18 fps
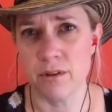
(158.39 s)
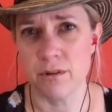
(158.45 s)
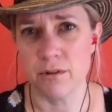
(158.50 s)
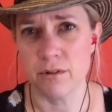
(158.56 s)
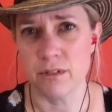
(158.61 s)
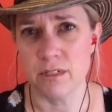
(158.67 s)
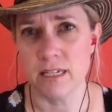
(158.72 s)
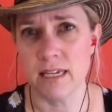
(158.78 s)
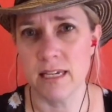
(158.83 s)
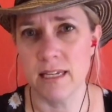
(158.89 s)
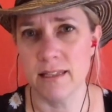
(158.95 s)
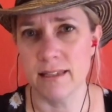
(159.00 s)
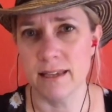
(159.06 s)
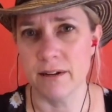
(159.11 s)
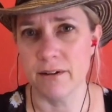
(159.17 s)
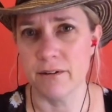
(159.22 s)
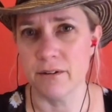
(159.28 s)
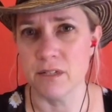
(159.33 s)
13
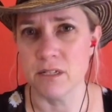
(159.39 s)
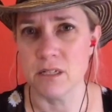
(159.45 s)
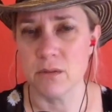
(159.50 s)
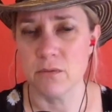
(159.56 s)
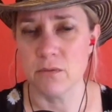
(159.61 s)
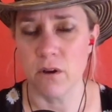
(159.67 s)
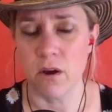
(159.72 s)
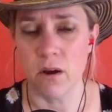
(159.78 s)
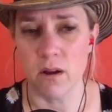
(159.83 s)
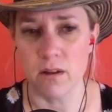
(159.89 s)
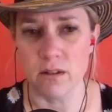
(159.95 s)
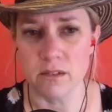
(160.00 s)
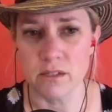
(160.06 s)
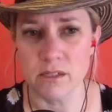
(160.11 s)
later this fall.